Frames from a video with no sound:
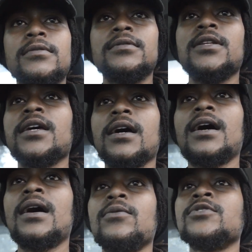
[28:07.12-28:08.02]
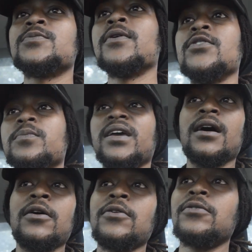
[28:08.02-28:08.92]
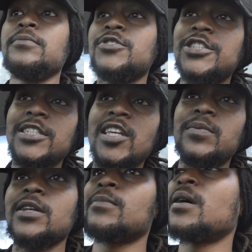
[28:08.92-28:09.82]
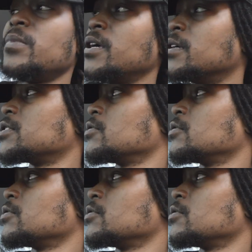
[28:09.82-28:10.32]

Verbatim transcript: Nigga, I was supposed to be at home sleeping in my bed,